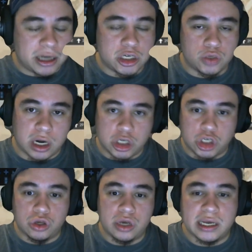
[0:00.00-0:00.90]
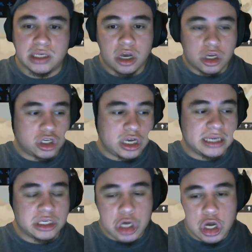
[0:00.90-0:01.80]
I just wanted to show you guys so you
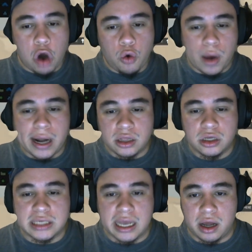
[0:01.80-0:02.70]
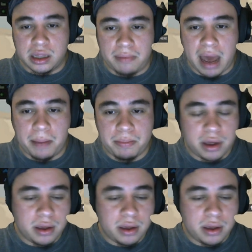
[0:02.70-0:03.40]
guys know what it looks like on the map.